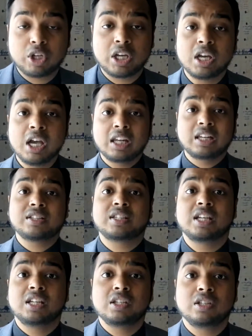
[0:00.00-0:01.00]
Okay,
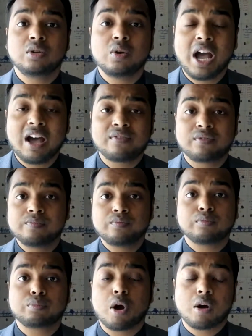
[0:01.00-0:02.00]
let's say you have
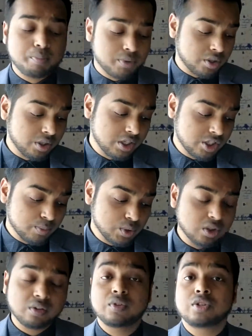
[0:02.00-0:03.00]
proper
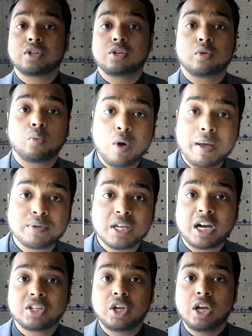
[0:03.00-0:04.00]
customer service in your
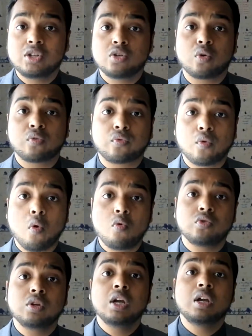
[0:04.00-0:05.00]
website, in your
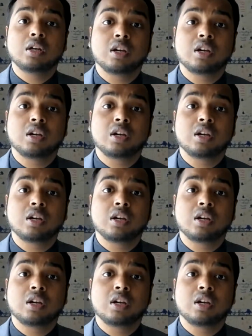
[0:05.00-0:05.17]
phone,